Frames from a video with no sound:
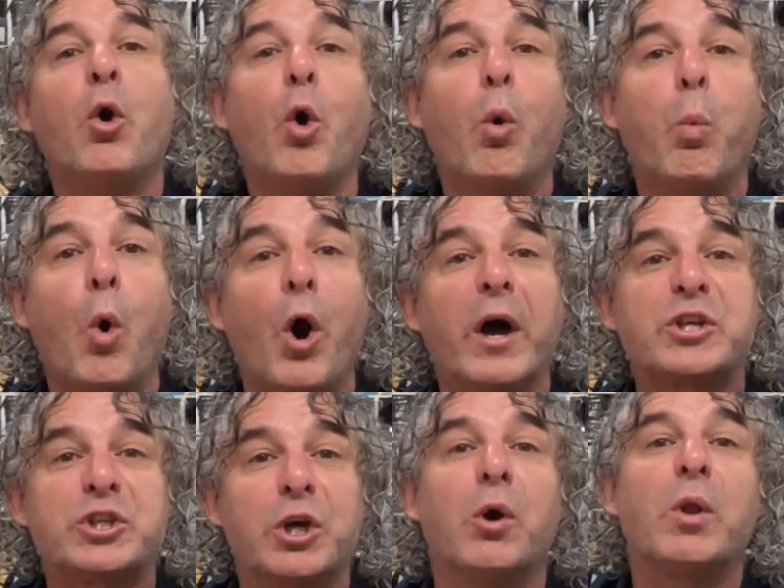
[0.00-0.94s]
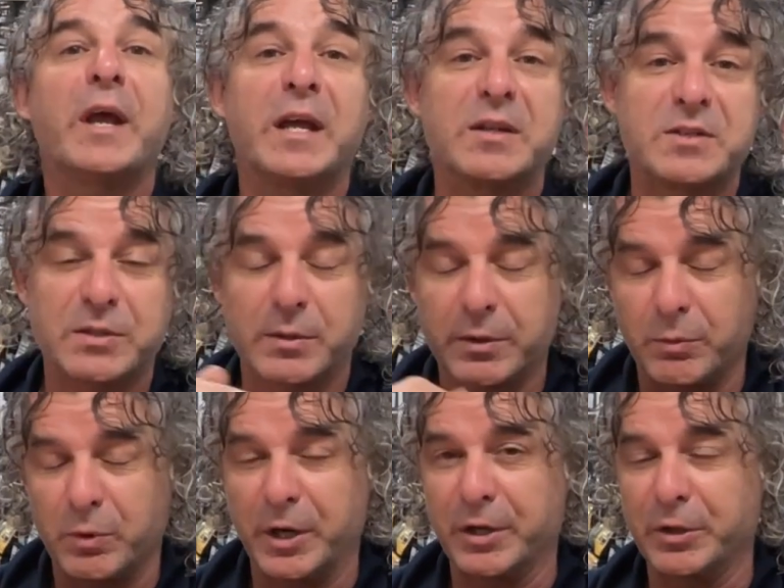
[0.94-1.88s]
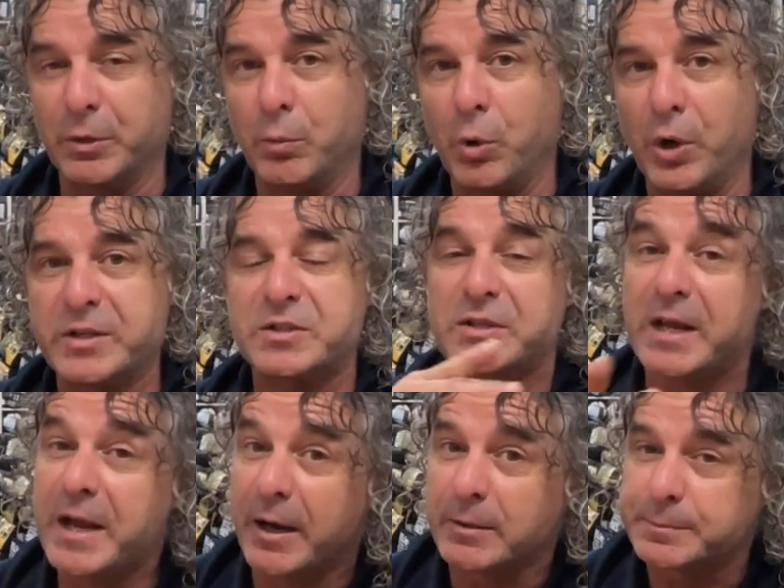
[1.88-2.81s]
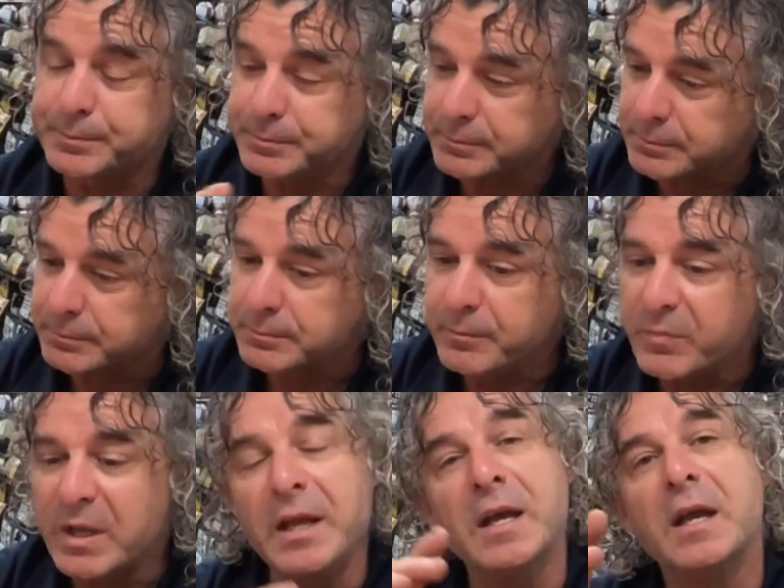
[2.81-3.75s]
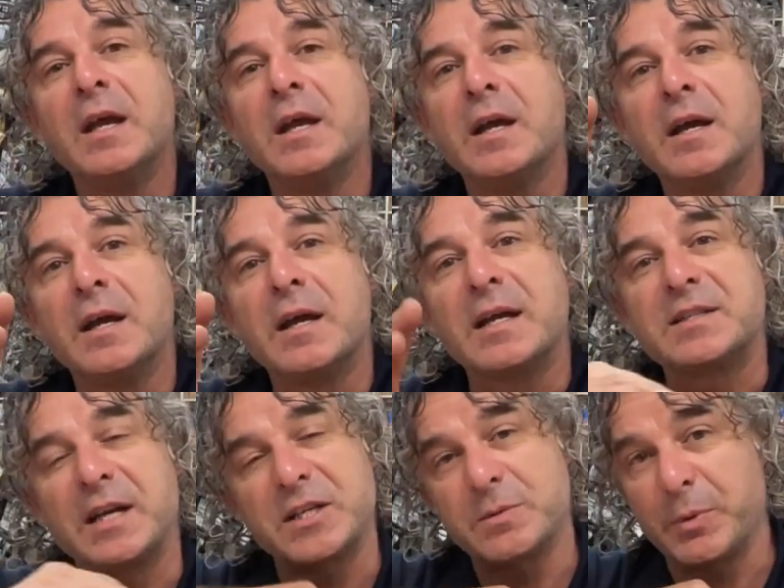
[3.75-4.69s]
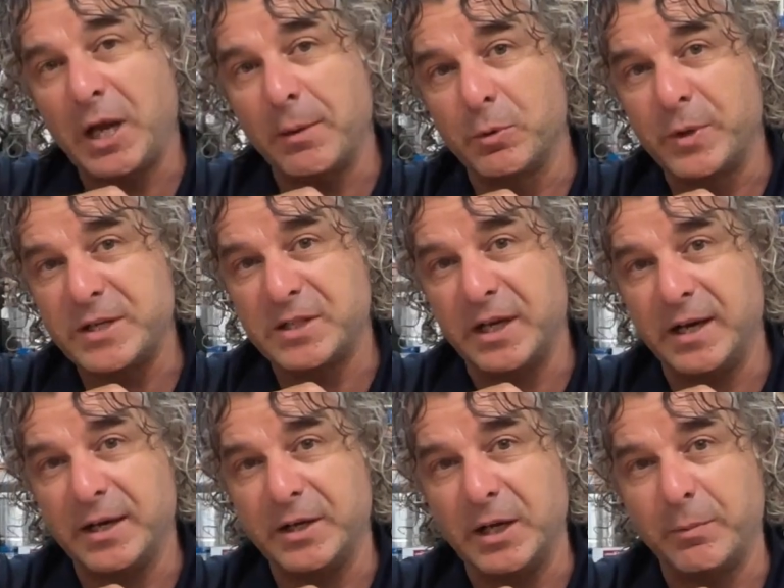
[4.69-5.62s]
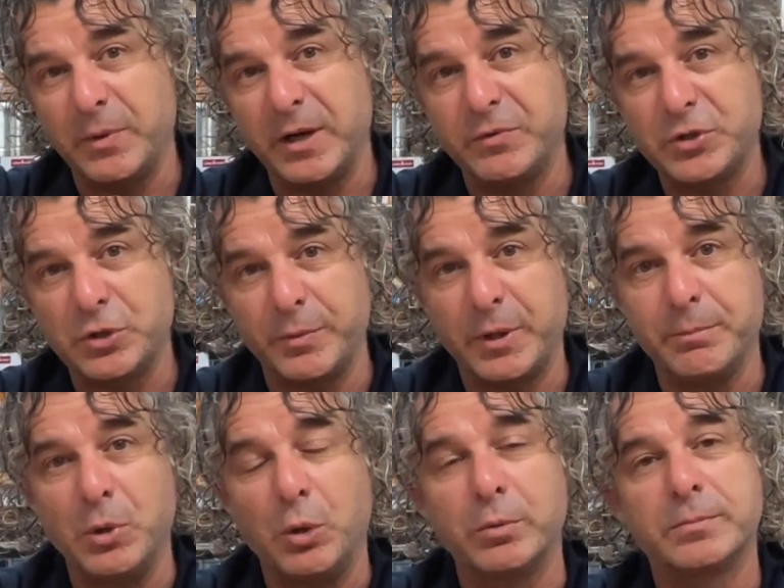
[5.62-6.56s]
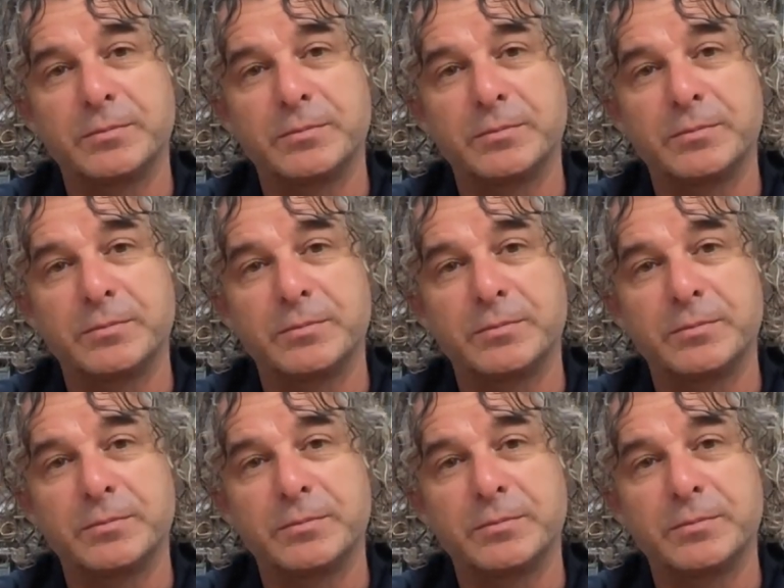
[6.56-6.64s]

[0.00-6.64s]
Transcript: or white shell, hence the running of the whites. Now, it takes them a couple of weeks to harden up every time they molt.